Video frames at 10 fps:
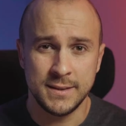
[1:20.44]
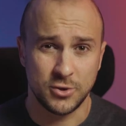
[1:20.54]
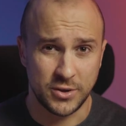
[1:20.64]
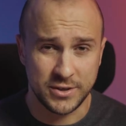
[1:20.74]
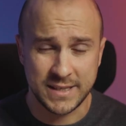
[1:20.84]

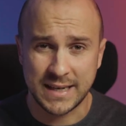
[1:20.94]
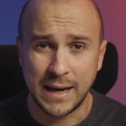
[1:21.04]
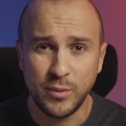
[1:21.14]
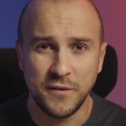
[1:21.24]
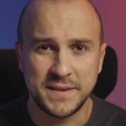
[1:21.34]
So there is a
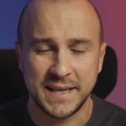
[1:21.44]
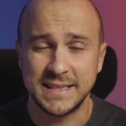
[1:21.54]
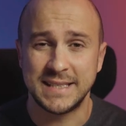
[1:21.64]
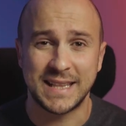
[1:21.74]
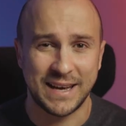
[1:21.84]
couple of
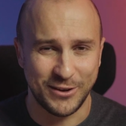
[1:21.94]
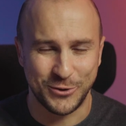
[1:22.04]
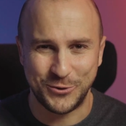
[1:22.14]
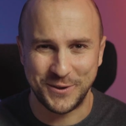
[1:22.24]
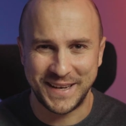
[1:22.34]
things that I will
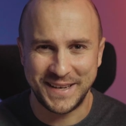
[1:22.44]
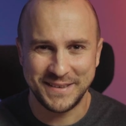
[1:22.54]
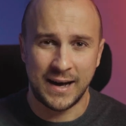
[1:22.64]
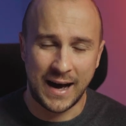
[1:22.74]
do today.